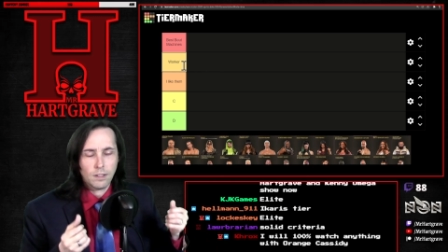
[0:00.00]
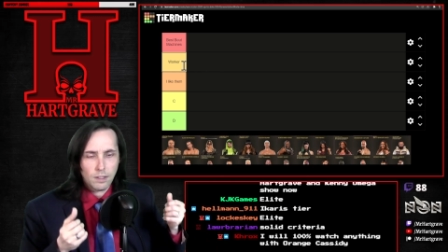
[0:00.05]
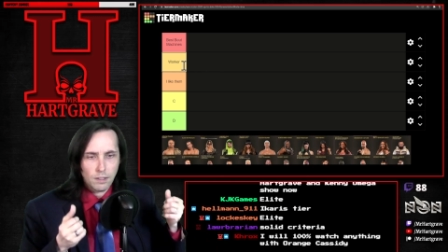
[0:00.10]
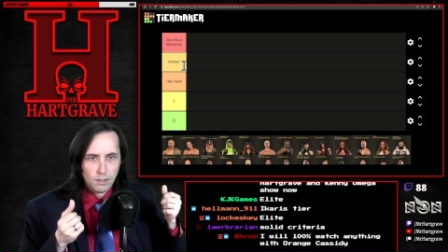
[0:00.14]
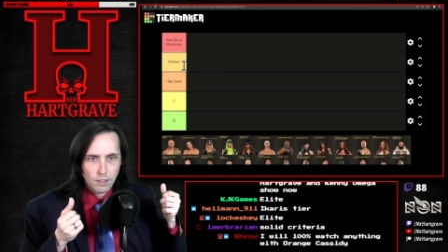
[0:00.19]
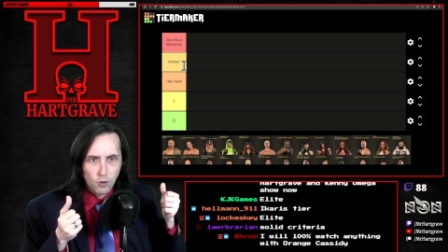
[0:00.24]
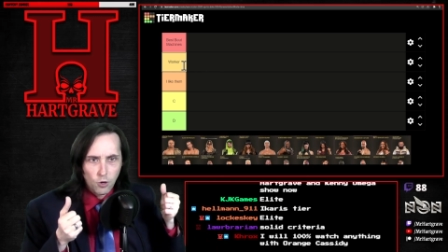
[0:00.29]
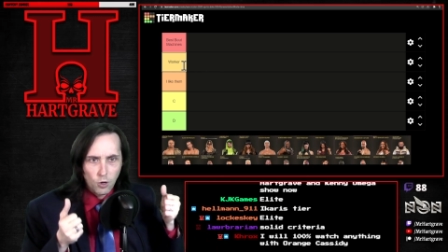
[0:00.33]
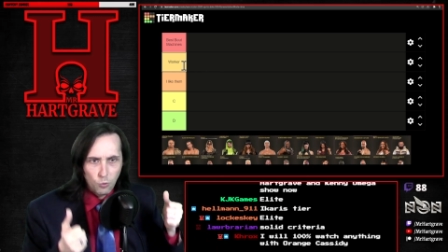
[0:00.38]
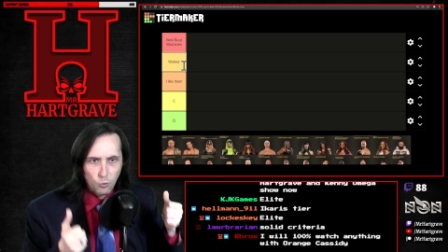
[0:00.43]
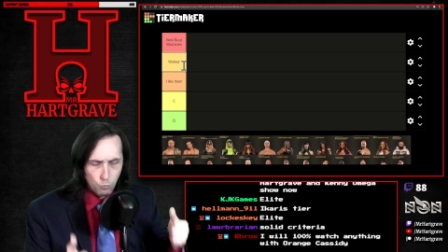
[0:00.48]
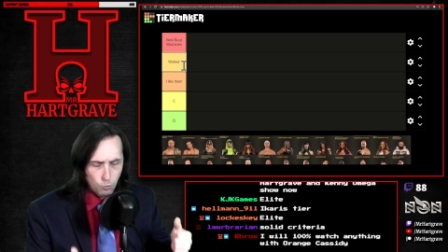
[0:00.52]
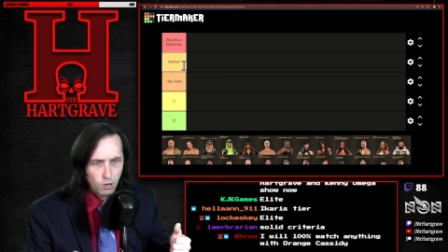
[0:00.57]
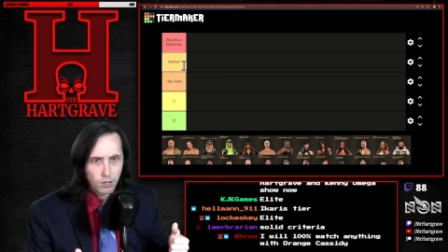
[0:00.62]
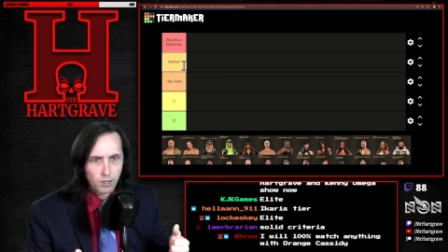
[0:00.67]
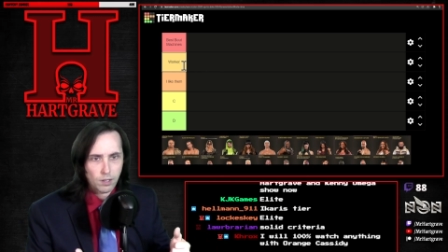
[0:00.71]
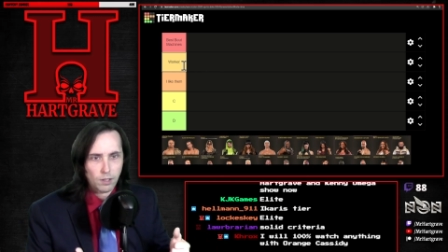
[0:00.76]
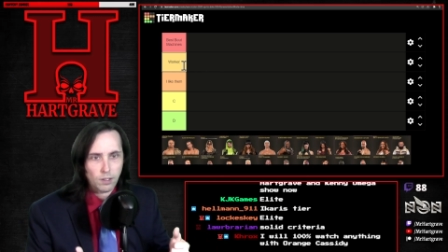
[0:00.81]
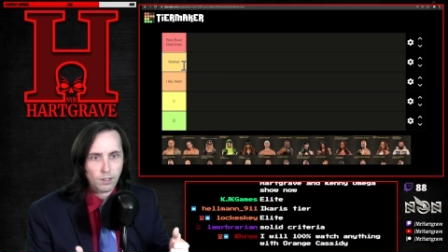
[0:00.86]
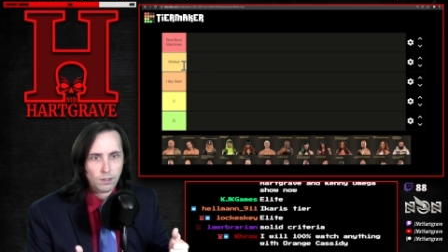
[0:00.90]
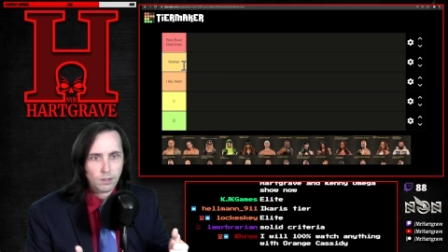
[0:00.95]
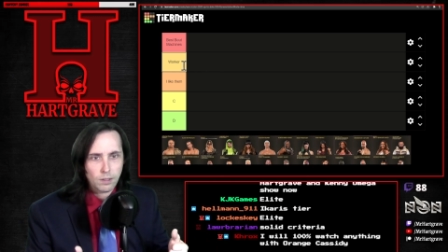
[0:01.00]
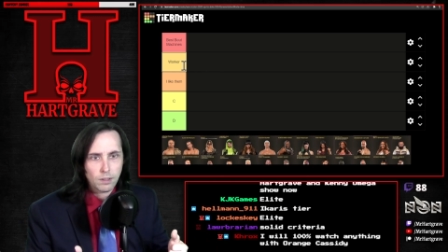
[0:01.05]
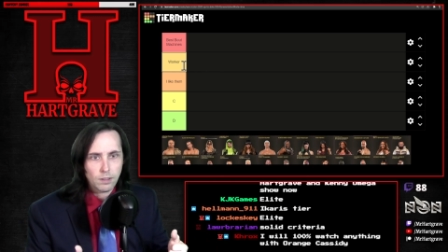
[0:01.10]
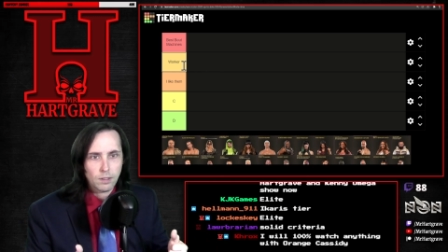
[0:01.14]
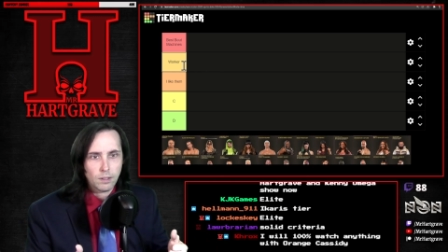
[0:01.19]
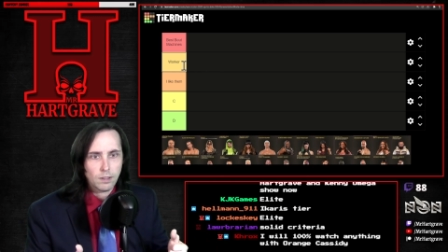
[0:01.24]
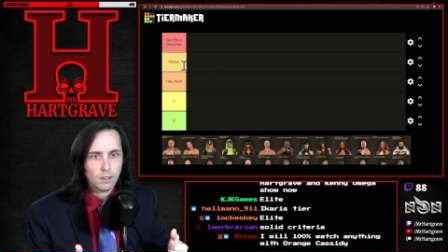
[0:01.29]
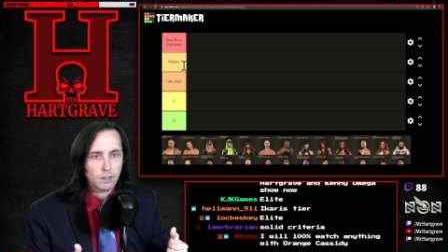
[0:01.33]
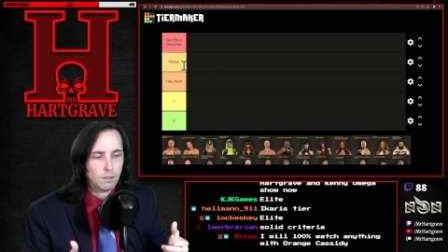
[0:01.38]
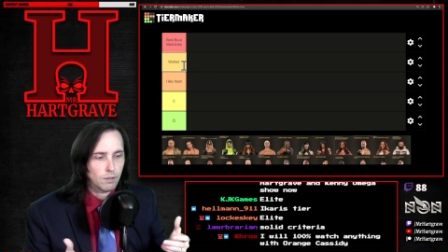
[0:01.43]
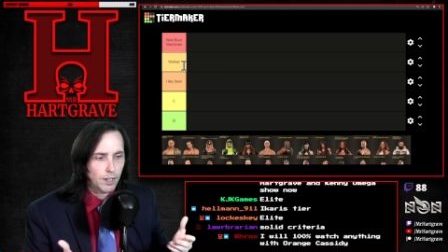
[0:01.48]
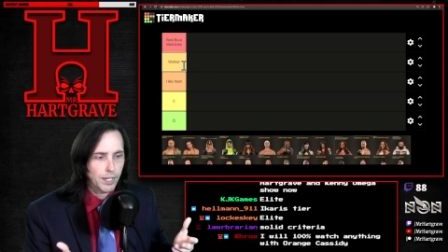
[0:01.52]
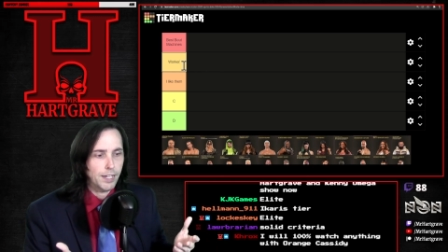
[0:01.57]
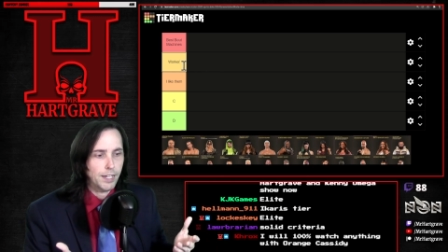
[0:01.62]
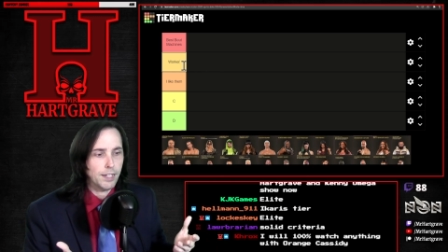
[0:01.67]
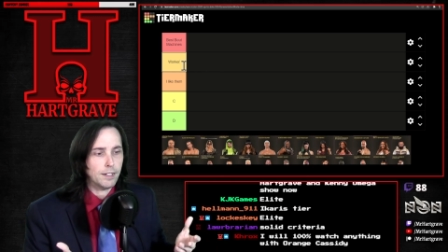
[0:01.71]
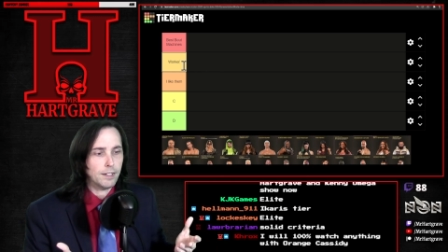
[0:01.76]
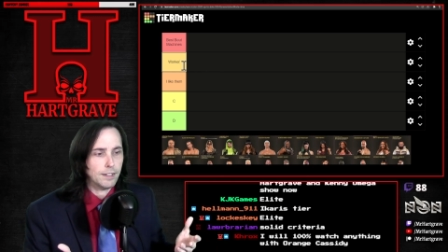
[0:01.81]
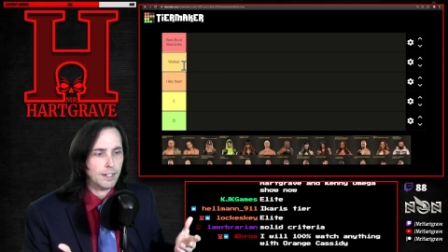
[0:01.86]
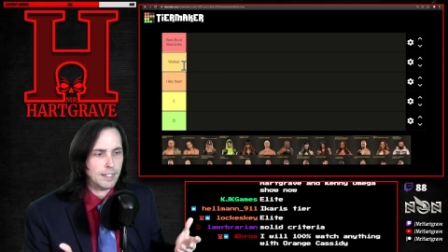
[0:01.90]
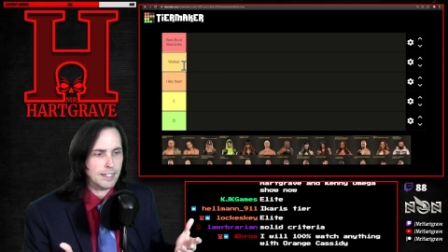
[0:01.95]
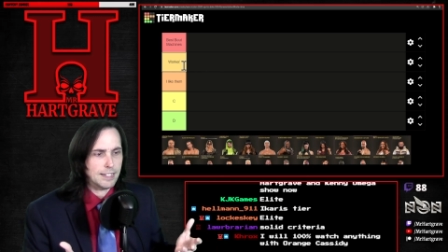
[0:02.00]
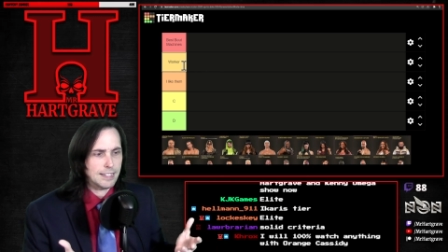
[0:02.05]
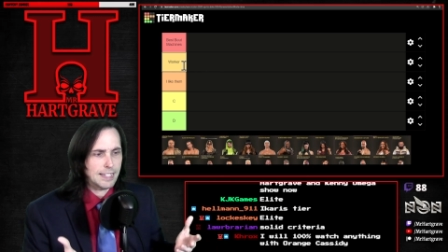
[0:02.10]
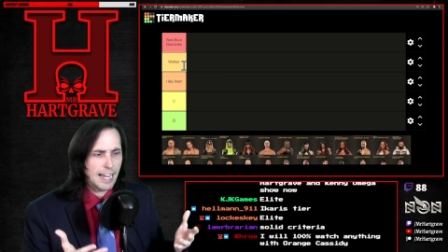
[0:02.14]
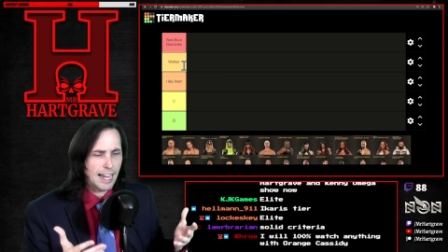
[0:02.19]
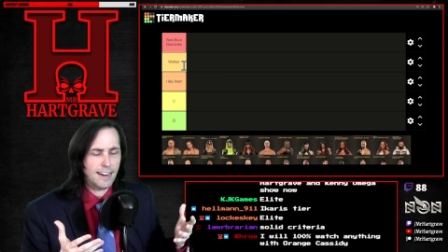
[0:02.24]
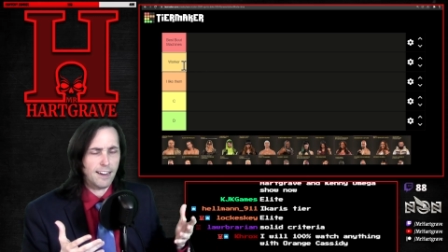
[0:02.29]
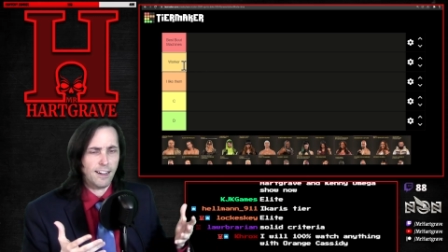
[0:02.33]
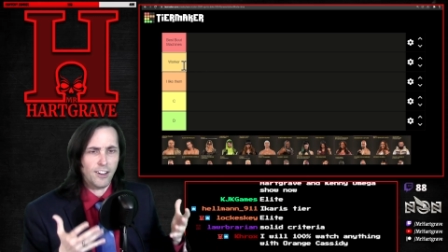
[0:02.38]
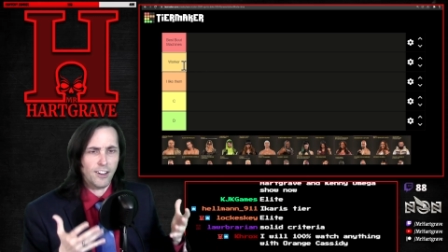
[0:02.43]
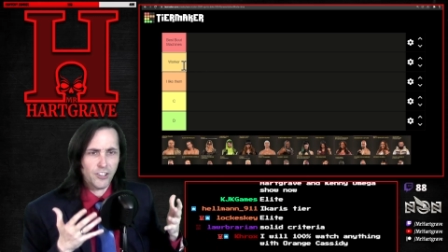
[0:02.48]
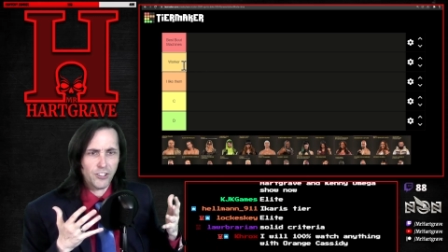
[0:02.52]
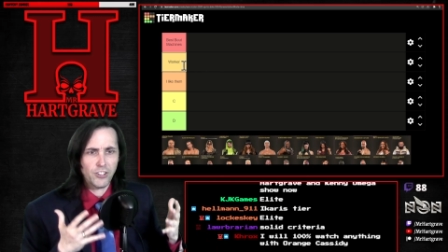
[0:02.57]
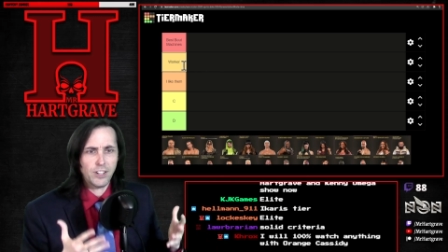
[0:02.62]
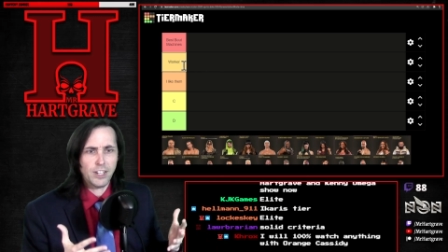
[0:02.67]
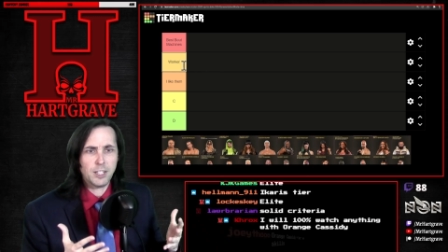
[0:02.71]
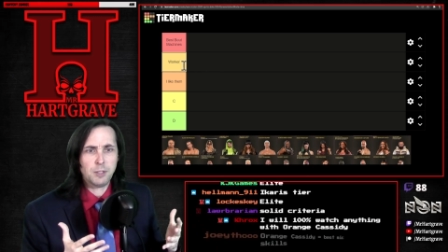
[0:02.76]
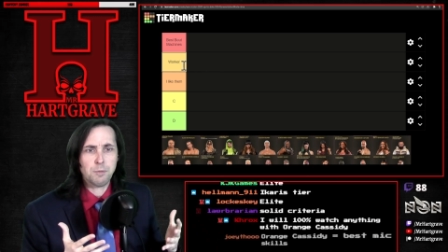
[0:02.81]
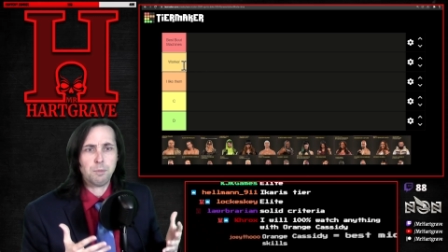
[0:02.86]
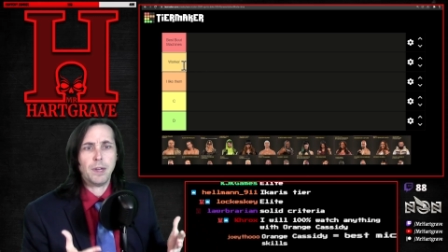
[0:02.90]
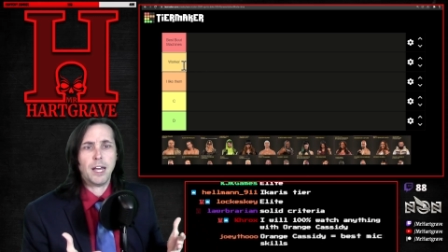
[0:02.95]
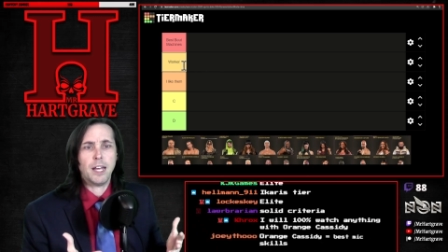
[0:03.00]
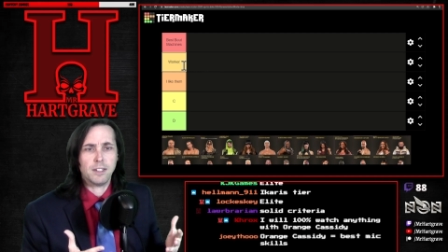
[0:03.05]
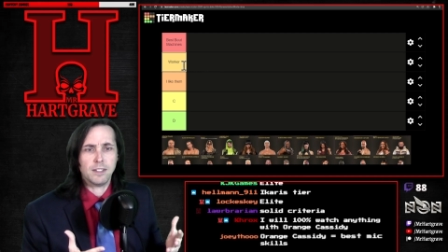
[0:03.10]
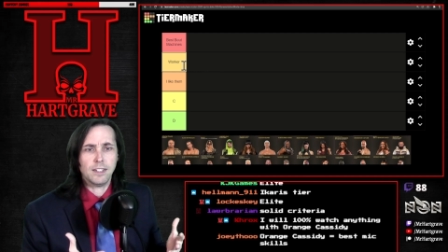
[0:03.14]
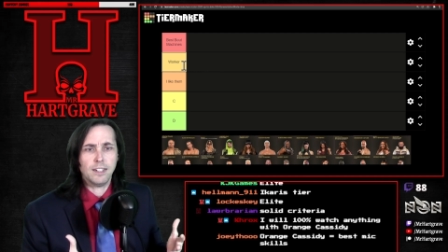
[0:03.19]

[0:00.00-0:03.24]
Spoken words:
They're a worker, right? Is that underneath best?